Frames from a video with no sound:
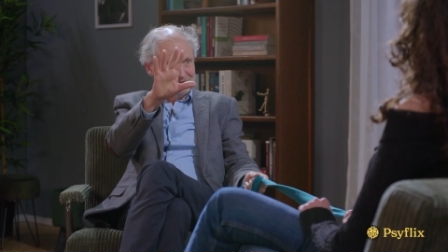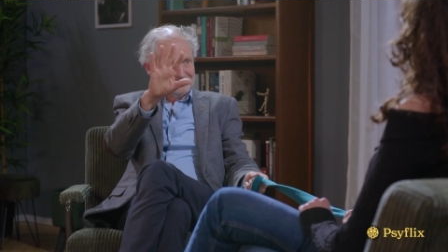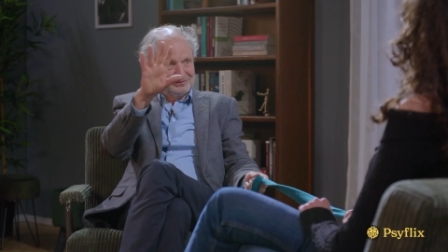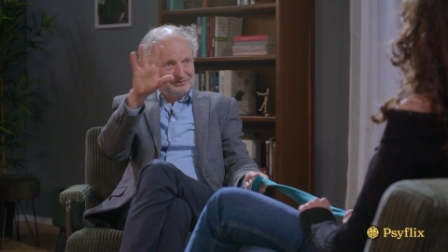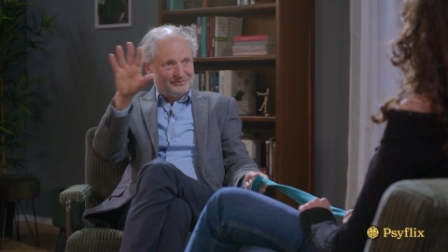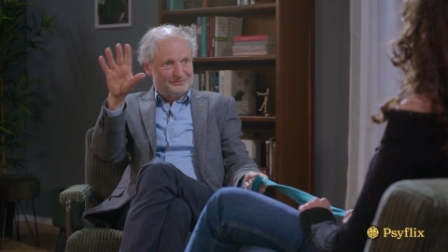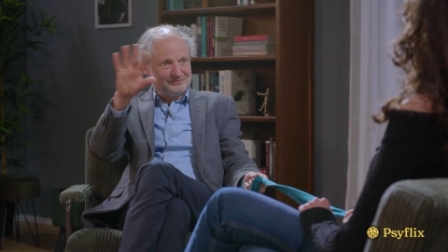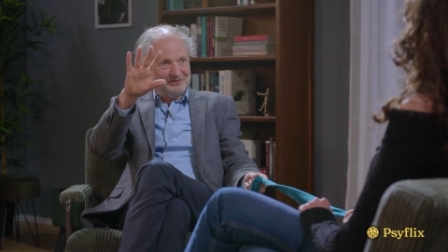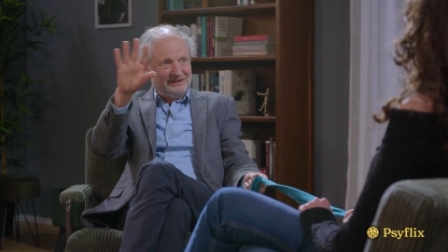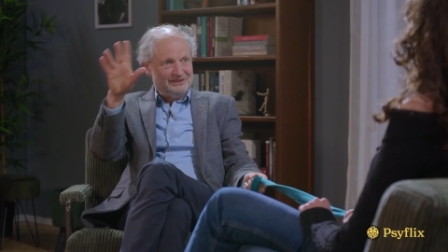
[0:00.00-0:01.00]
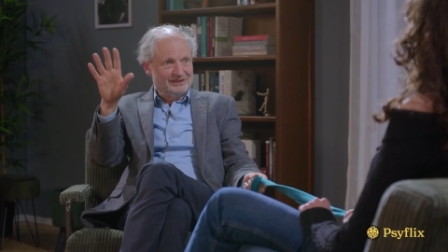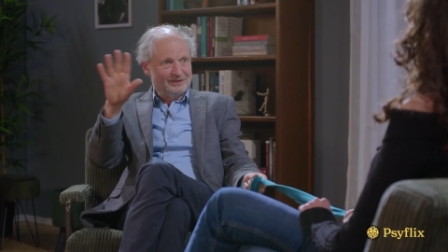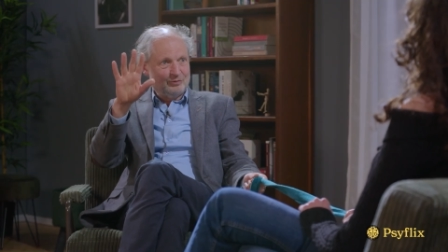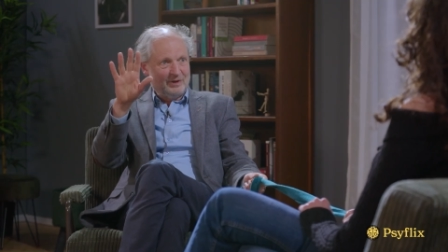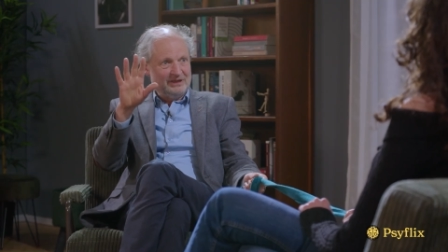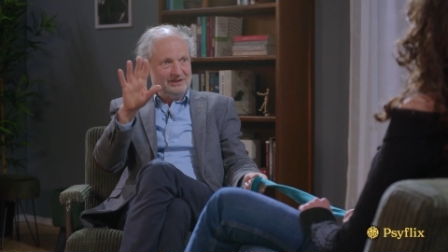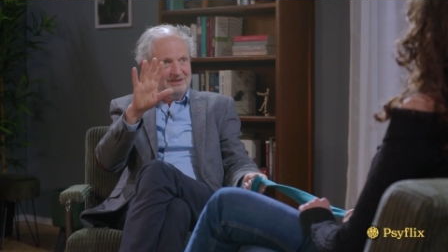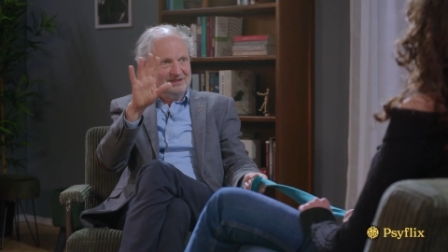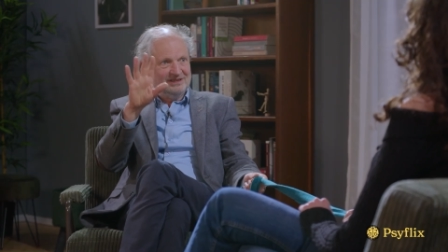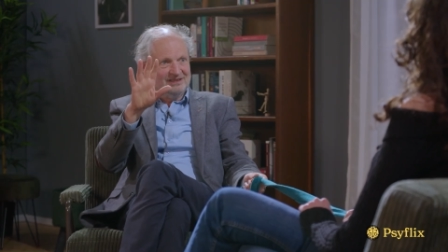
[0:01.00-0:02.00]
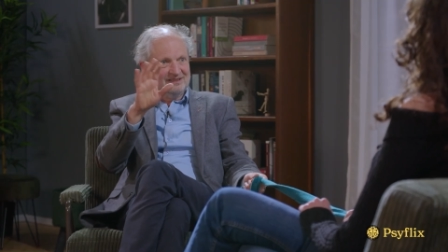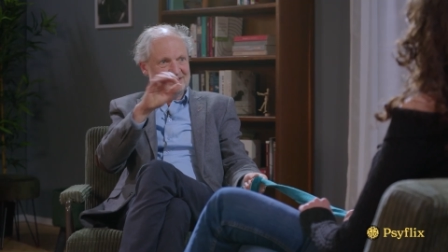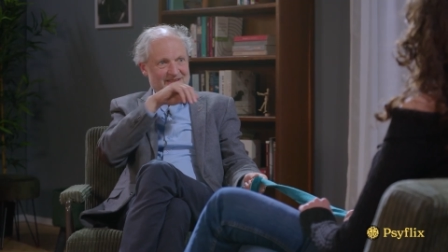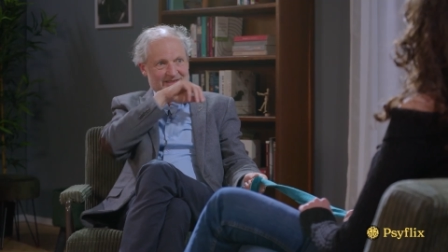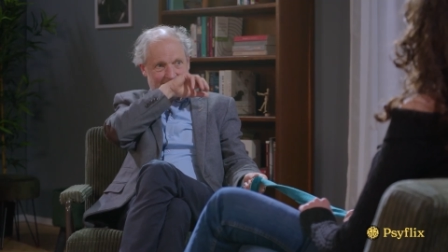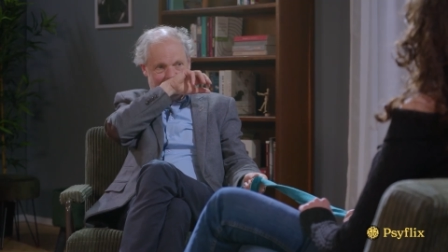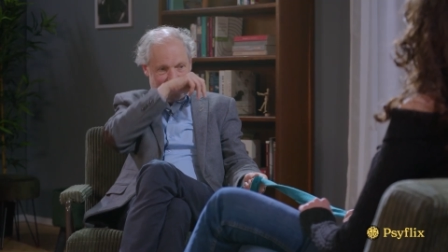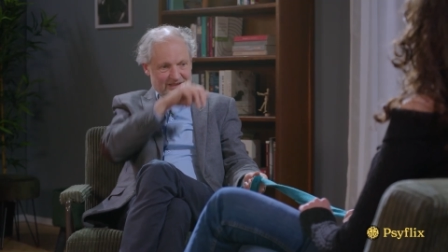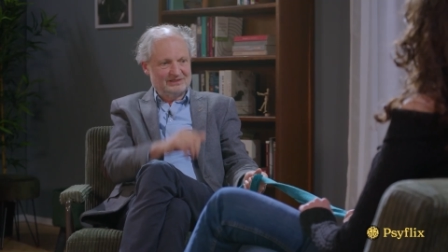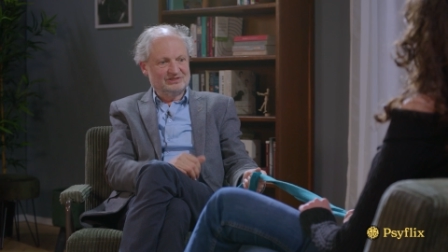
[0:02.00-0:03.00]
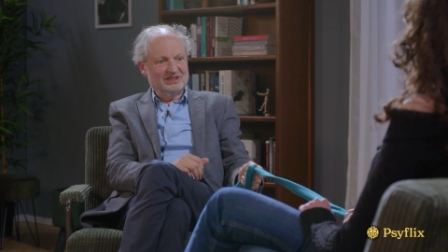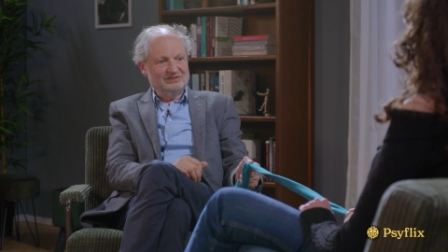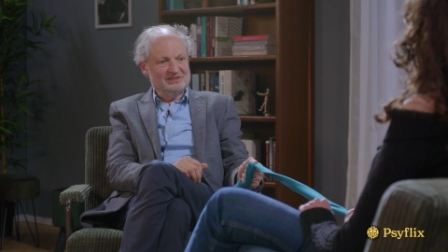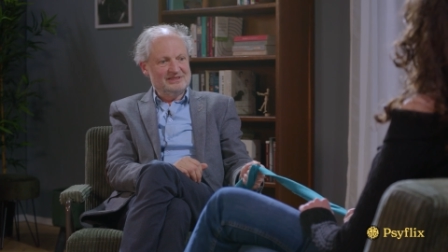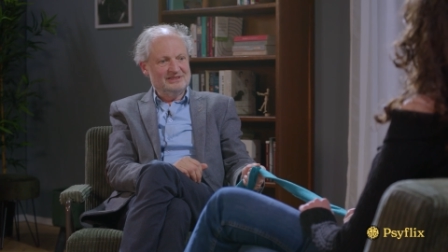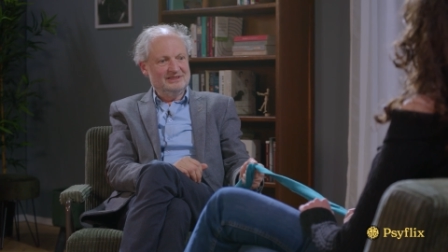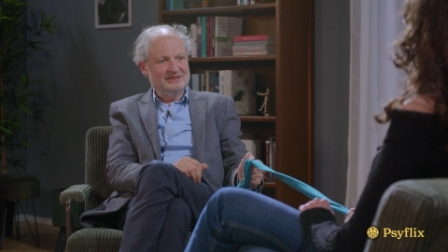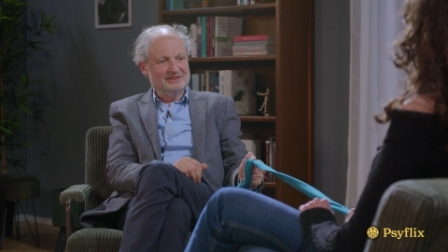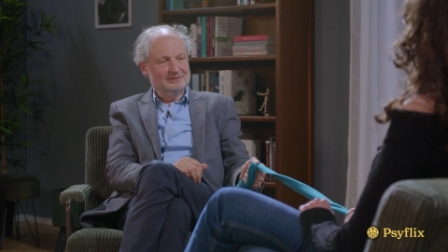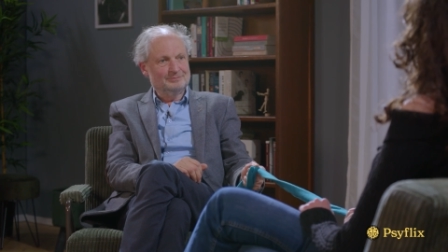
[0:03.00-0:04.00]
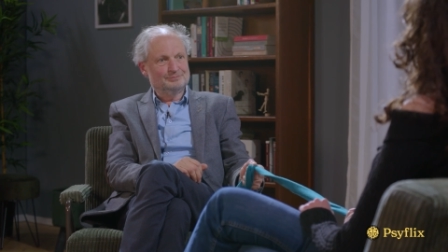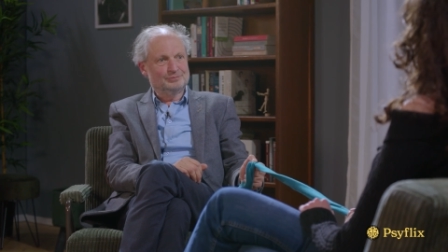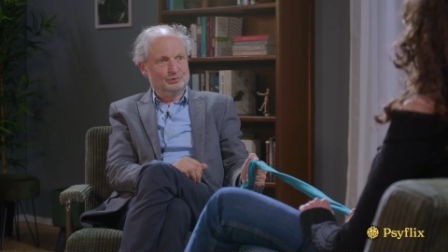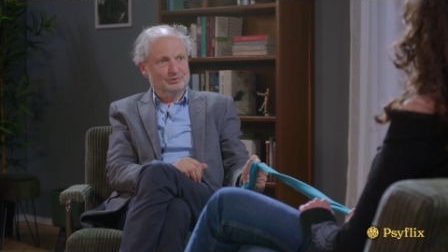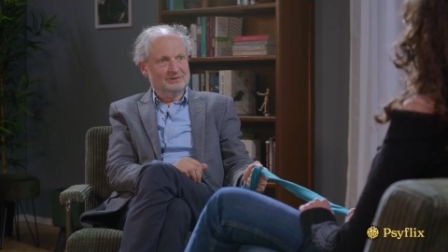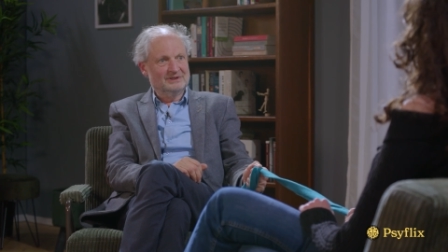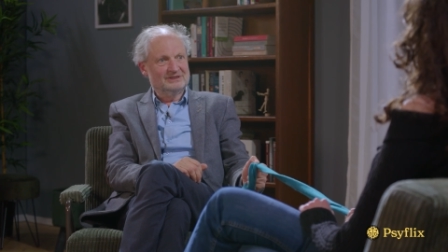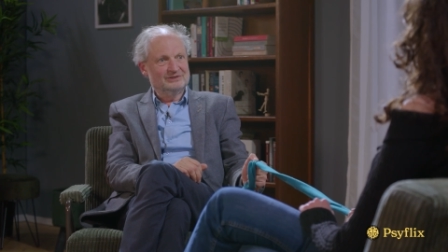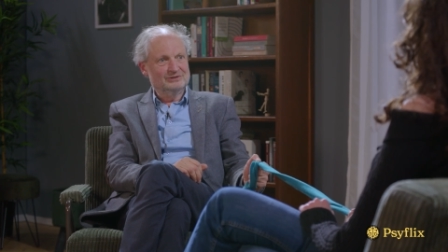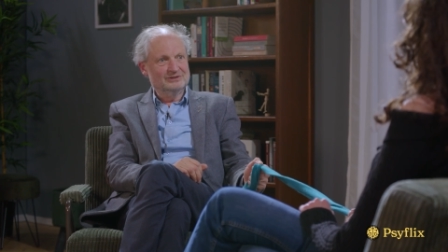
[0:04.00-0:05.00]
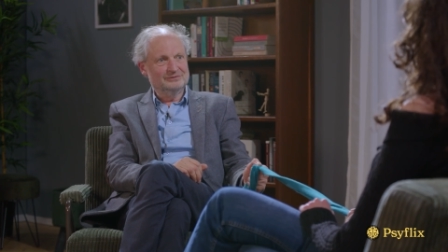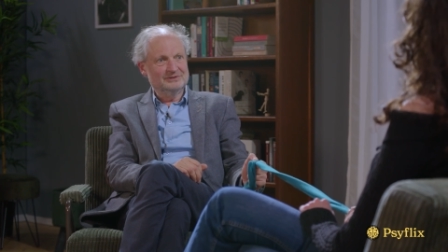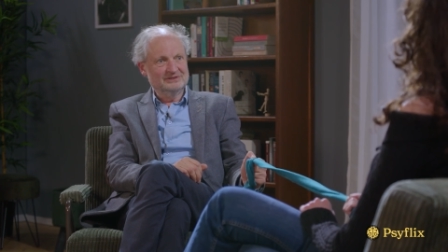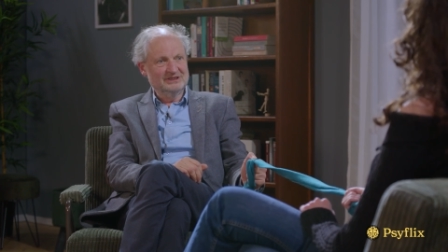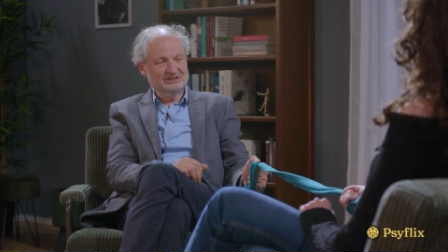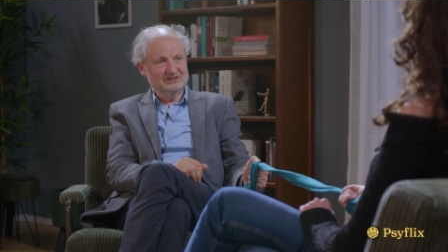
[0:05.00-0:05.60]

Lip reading: fading away, then I can gently pull. Do you feel this?